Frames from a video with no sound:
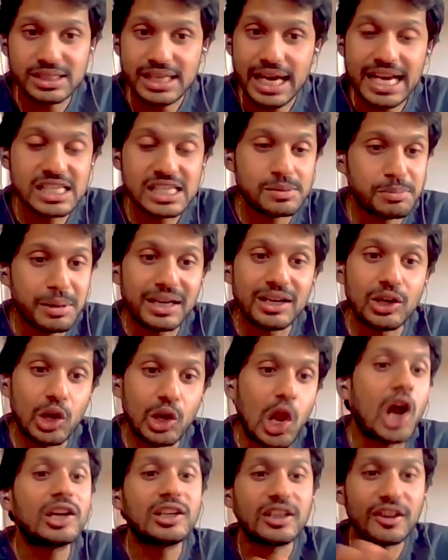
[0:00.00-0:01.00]
Why? Because I
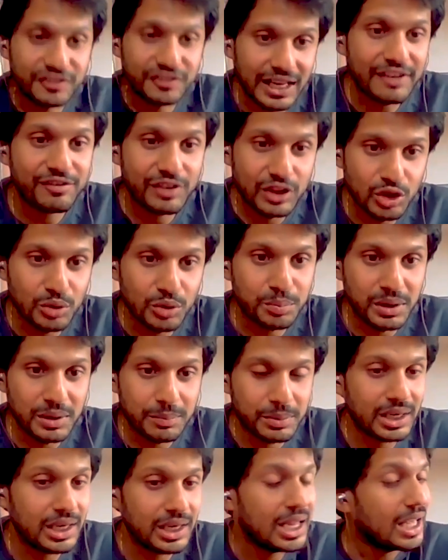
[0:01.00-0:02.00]
spend a lot of time
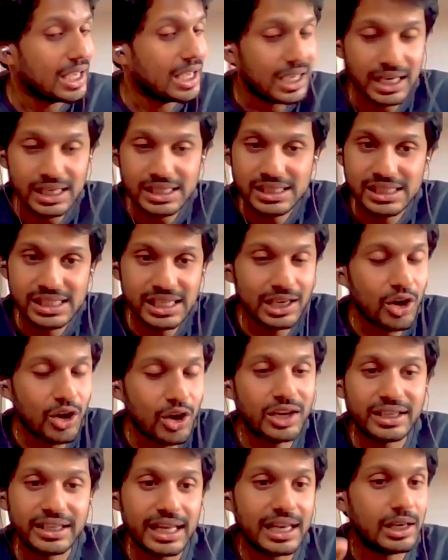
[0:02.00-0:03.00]
with you people.
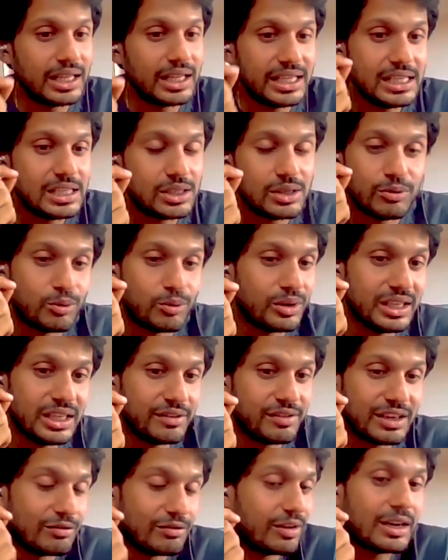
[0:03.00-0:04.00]
She'll not tell
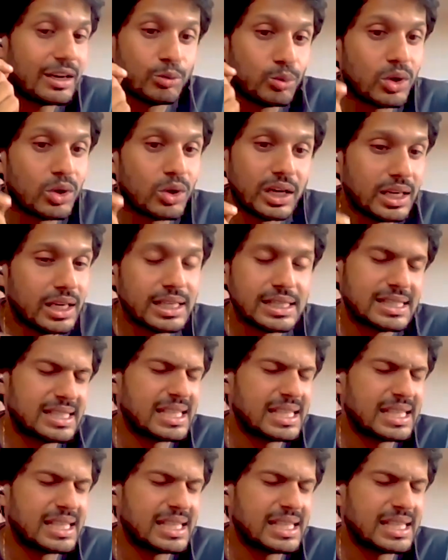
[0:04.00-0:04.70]
even one